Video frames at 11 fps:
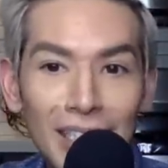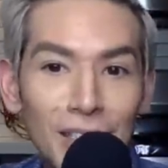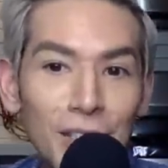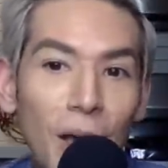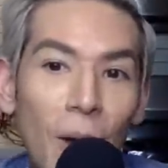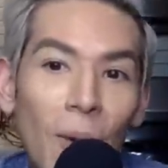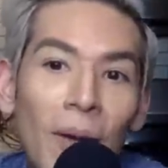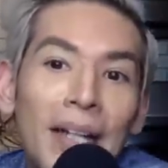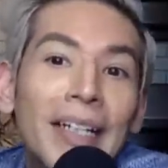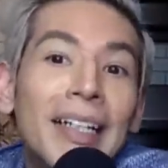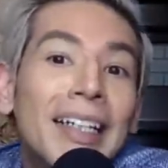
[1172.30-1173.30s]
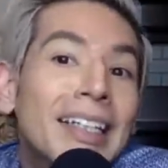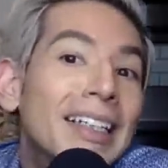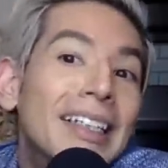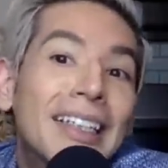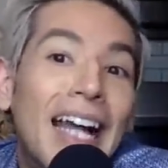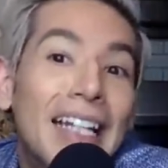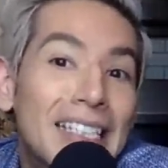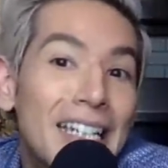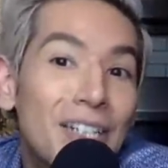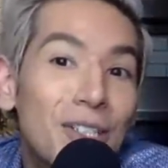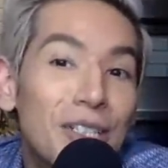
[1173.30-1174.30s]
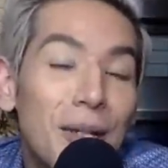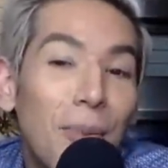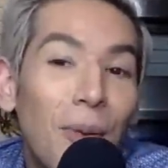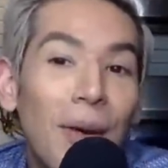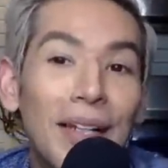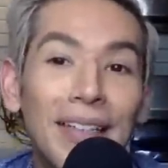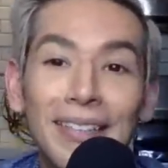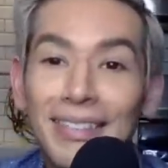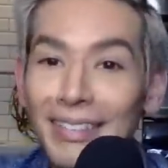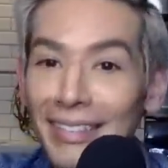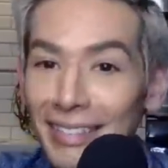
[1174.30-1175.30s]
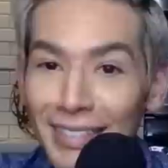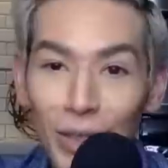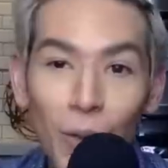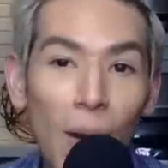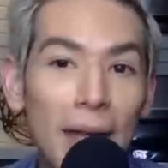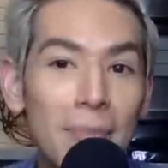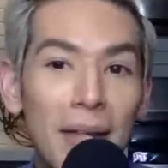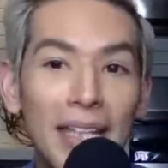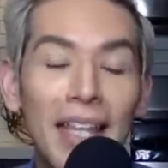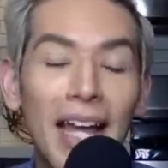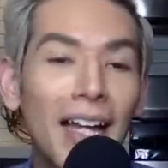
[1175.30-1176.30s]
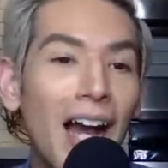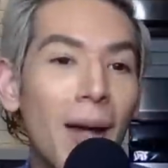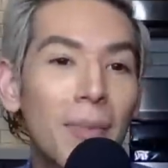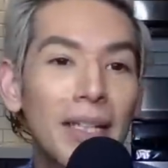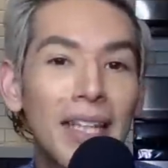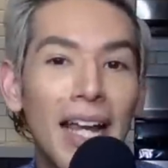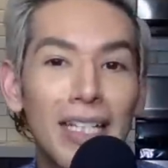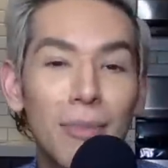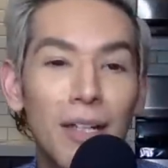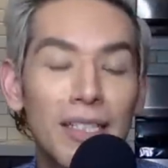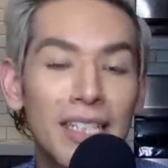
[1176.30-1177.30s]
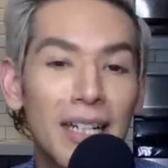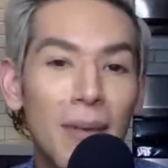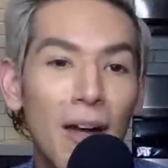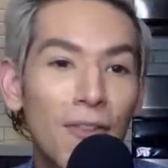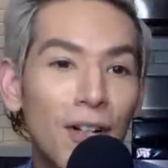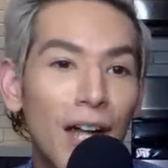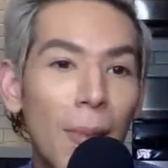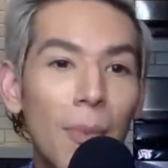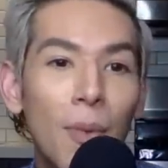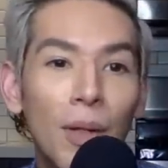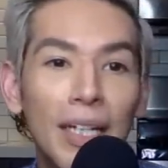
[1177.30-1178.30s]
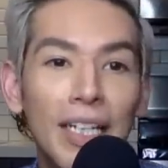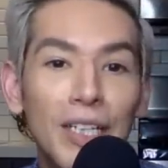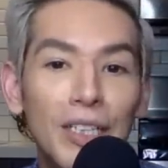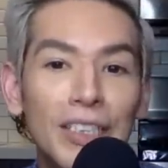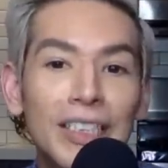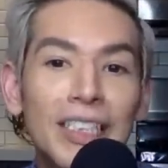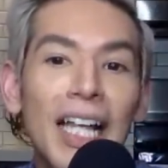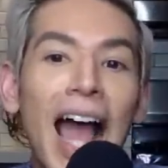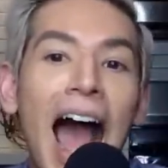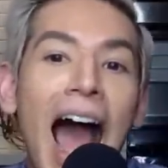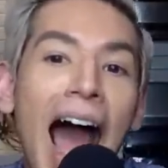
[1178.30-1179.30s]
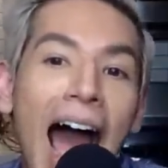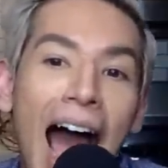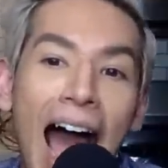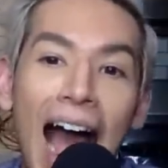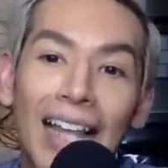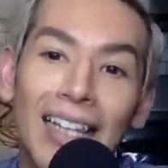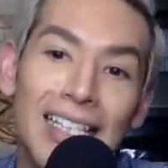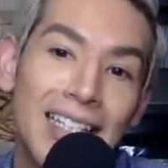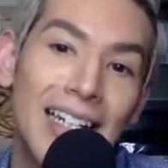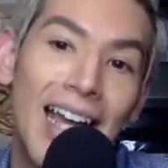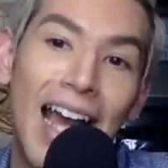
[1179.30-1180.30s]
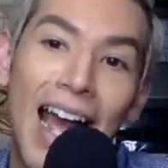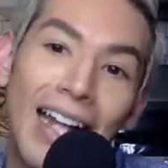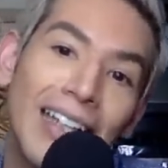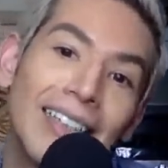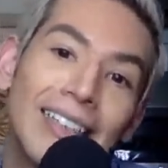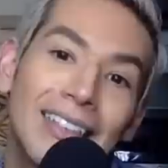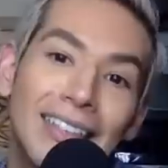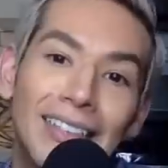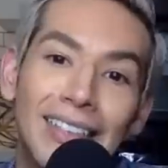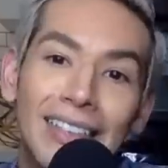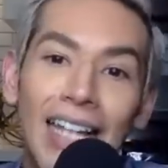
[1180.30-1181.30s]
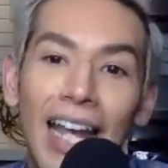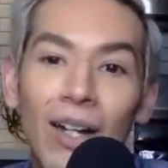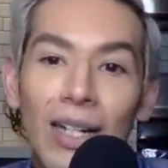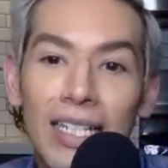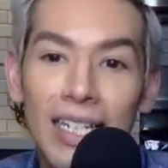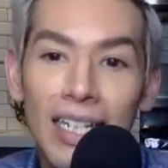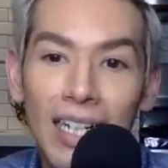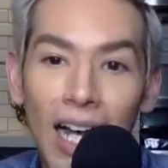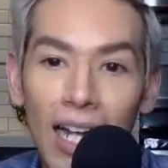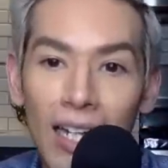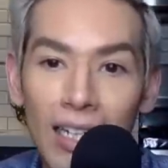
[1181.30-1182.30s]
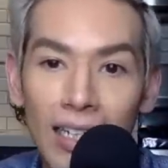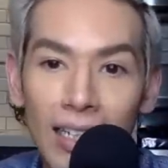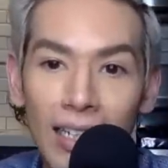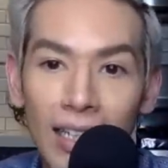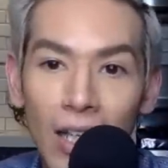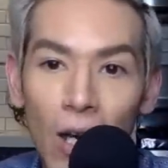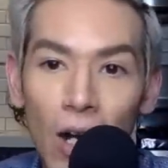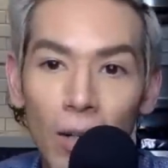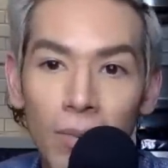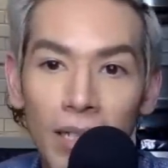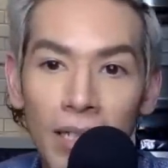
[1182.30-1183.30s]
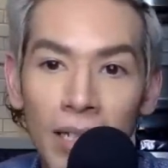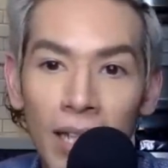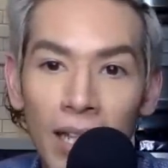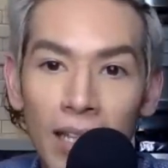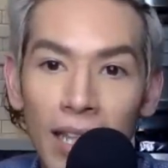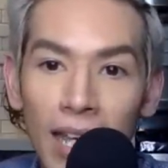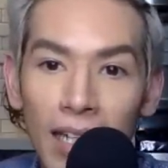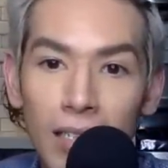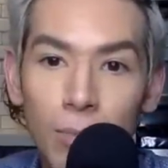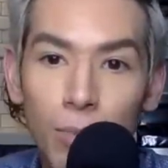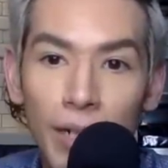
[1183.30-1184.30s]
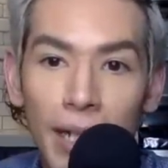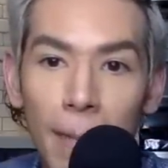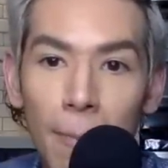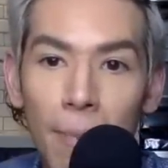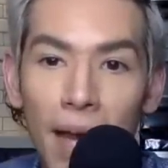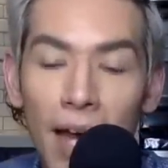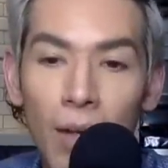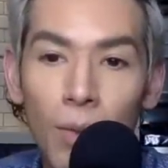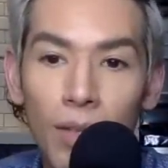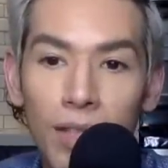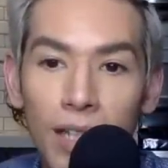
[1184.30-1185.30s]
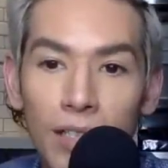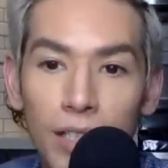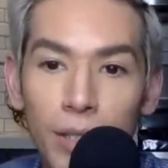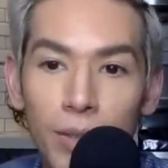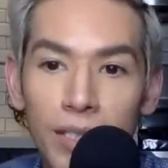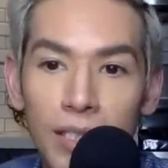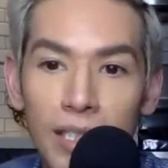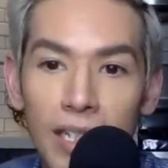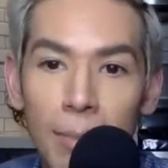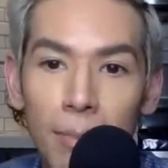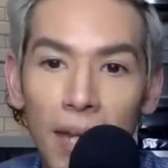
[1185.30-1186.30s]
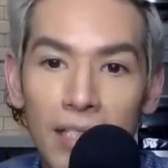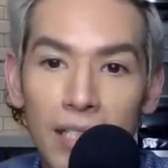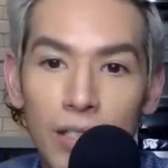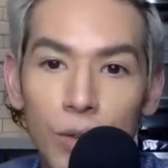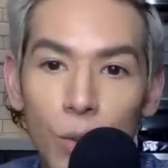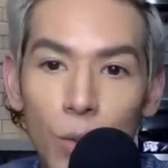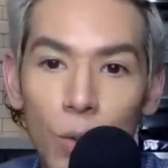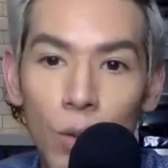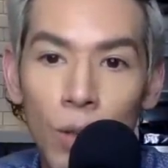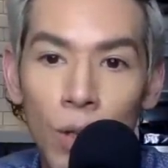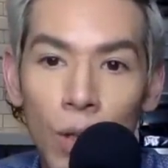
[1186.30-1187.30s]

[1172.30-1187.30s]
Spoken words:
So that's an interesting point. Gwen made that comment. The Xbox didn't come out for a couple more years. Listen, Harry didn't cut it in the army. They had to bring him back with excuses. He didn't pass at school,